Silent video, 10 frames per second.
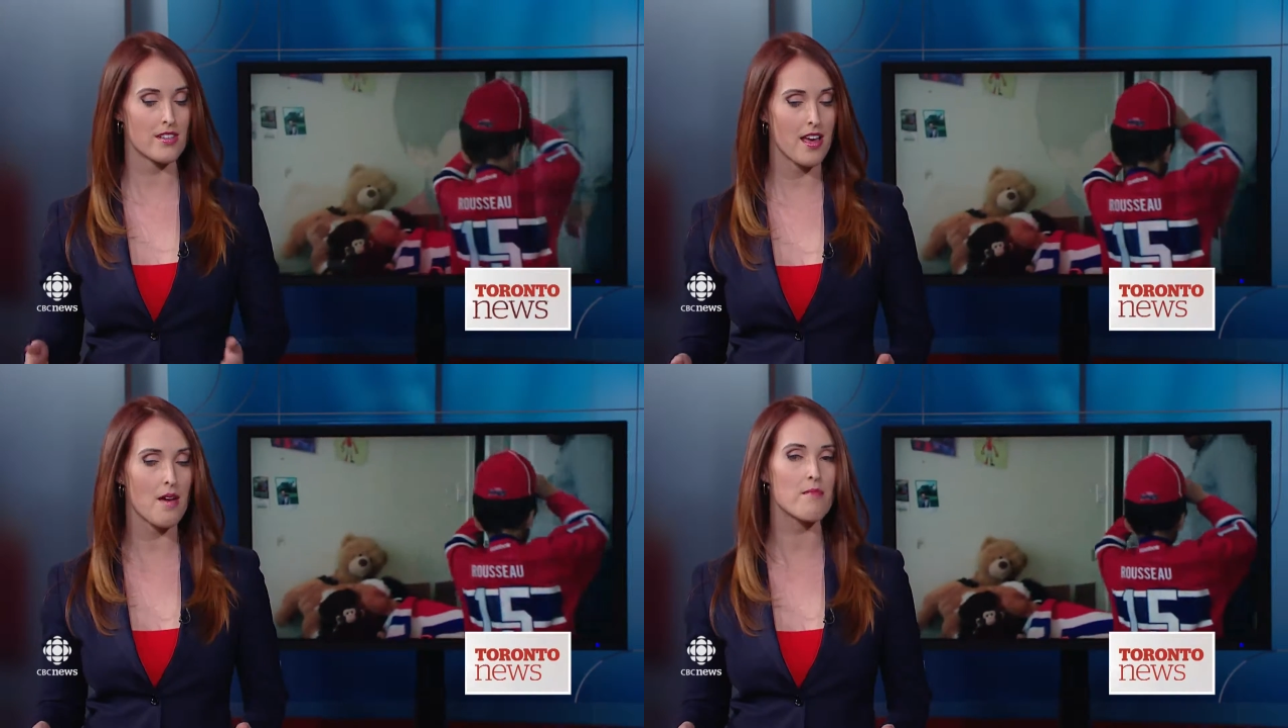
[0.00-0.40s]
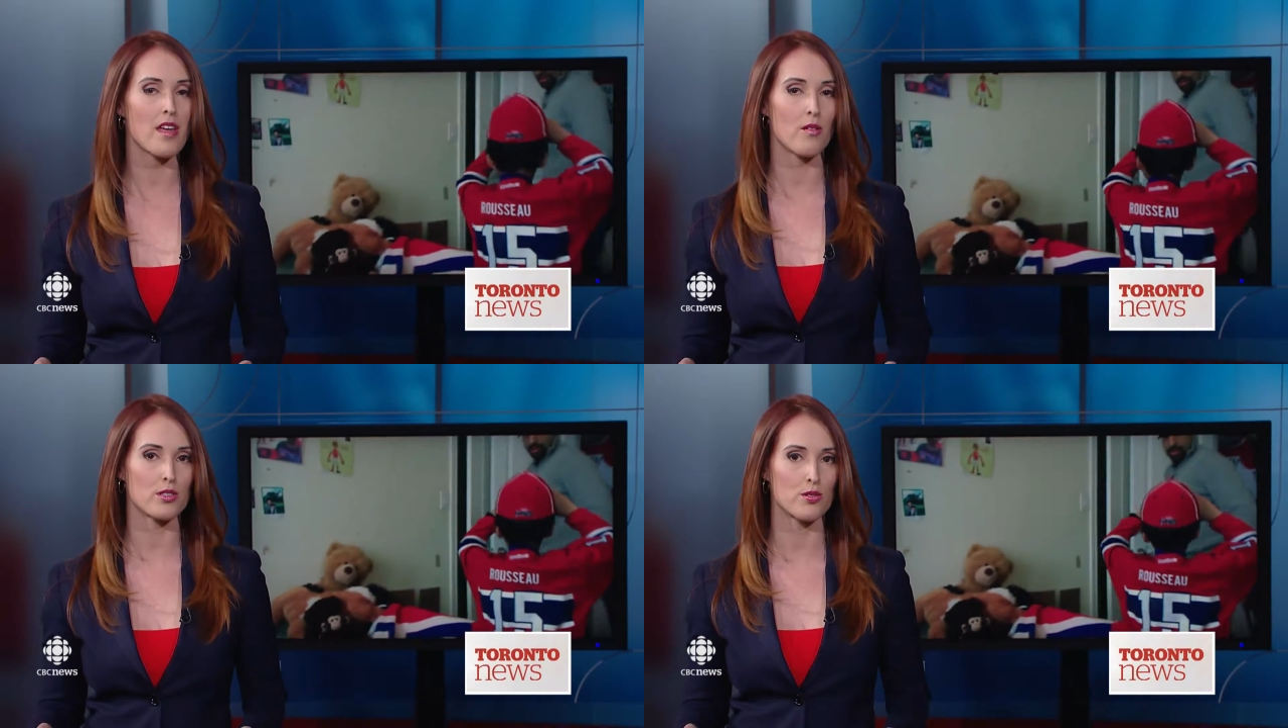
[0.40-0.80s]
them,
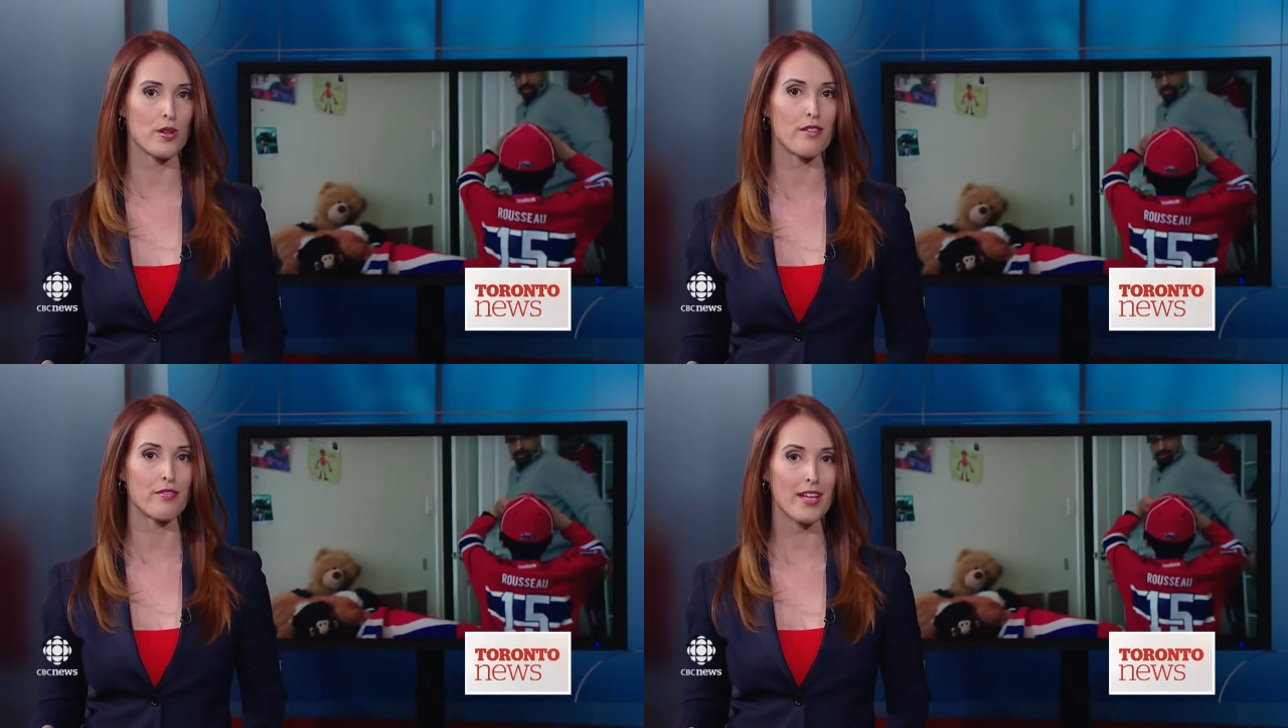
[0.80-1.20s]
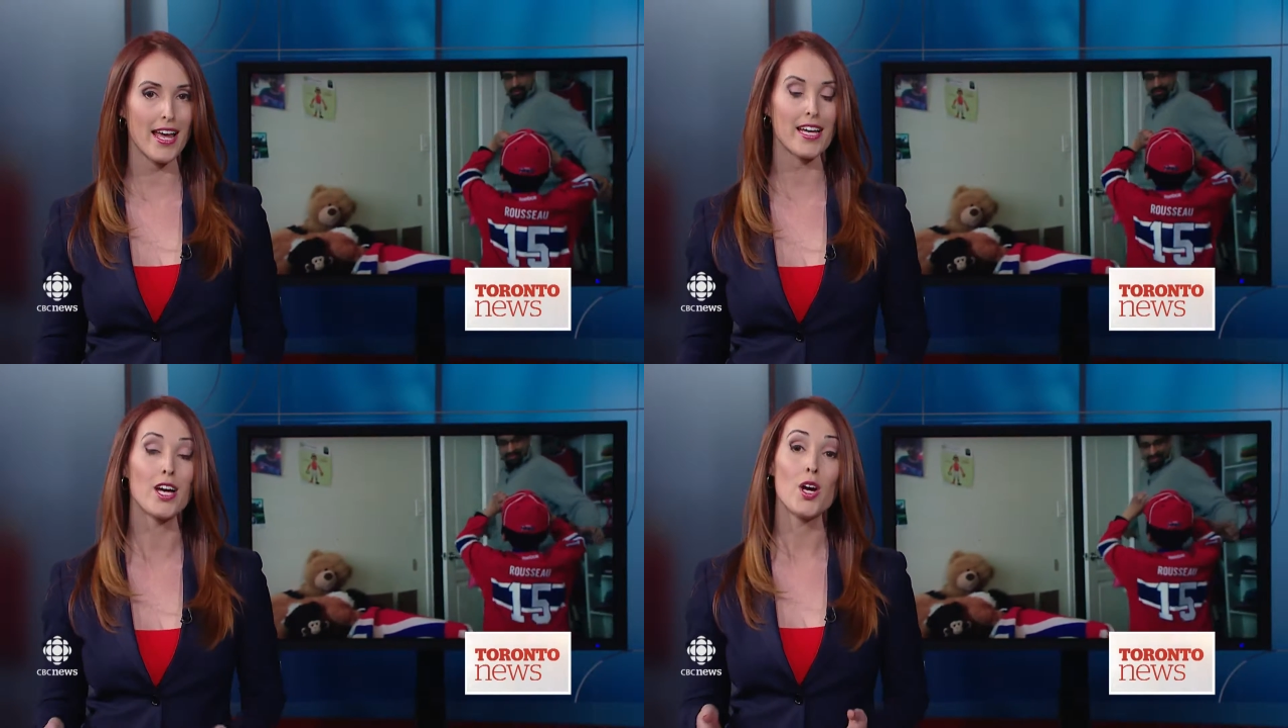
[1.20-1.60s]
that was a red
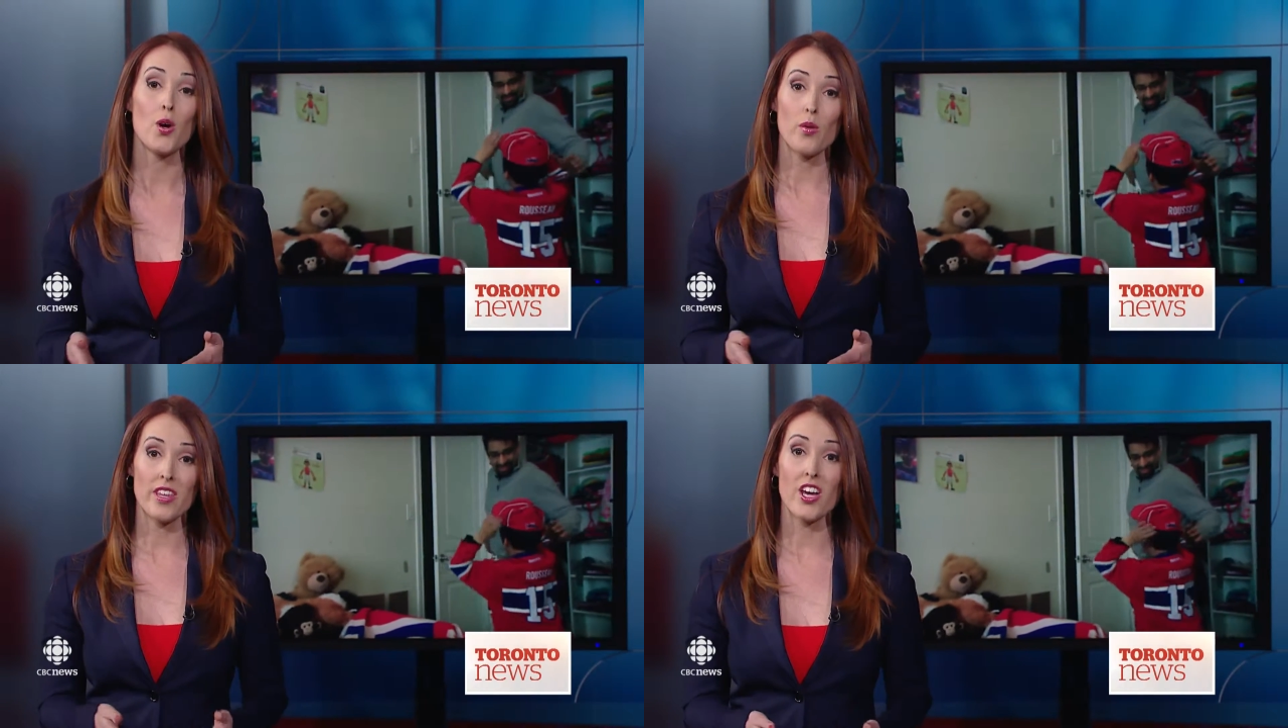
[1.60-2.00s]
flag. When they